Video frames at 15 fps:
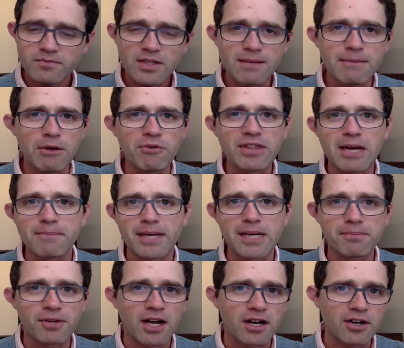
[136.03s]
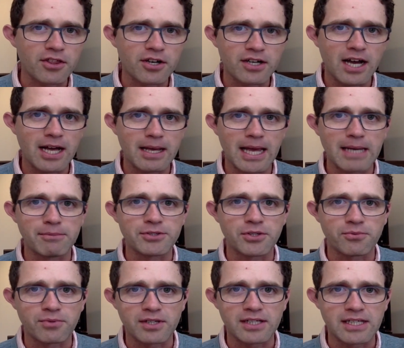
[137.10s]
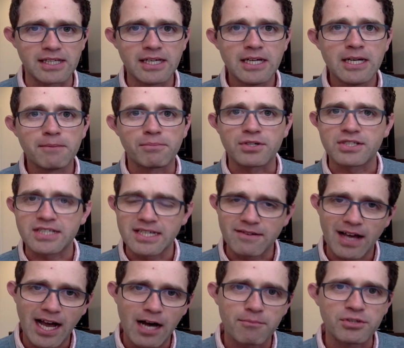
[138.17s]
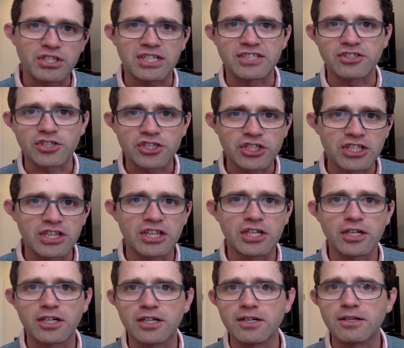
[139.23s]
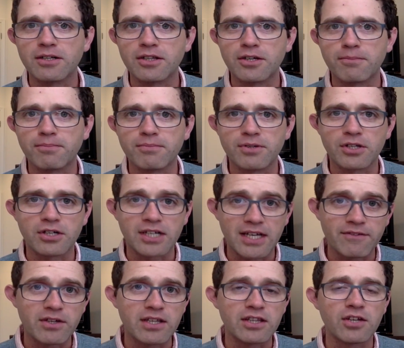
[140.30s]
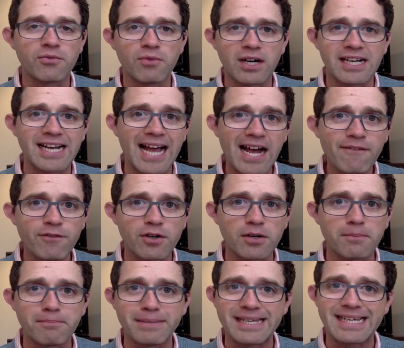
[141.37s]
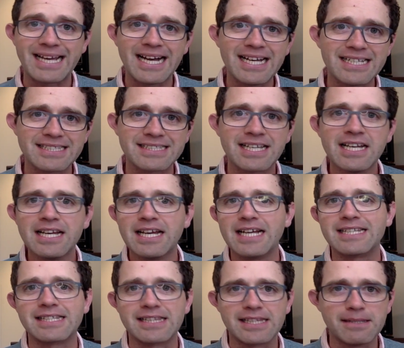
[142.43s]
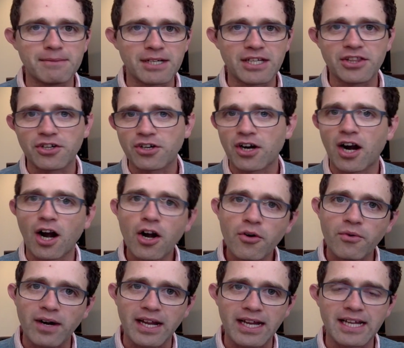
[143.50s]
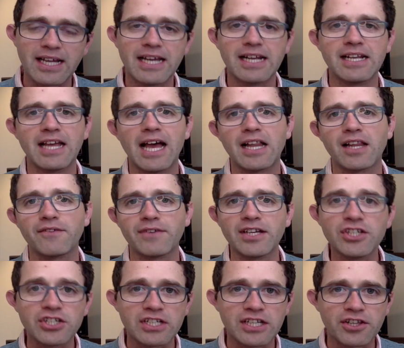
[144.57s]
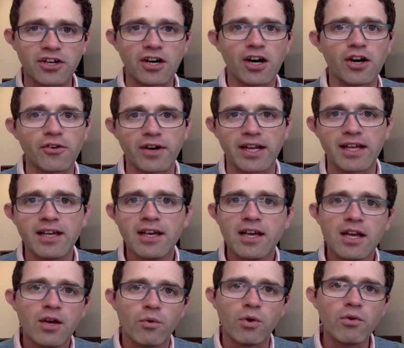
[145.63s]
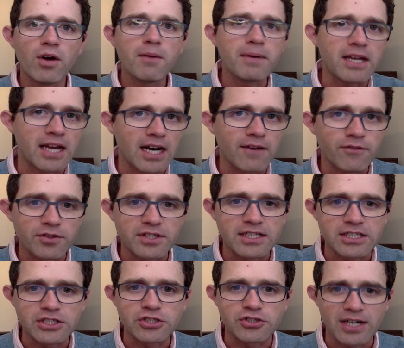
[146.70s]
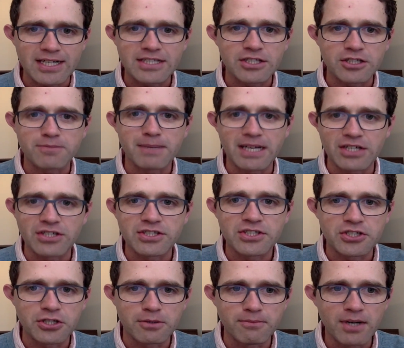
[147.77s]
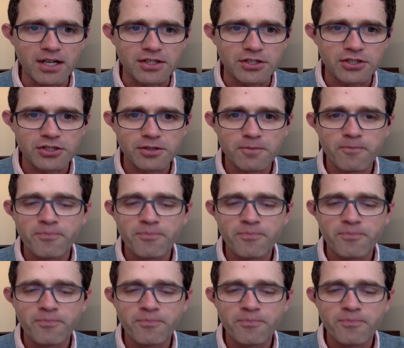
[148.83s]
maybe with that beta blocker they're not able to really perceive how much exertion they're giving the running effort because it's limiting their heart rate and elevation in their heart rate. We want to be careful not to stress those patients too much.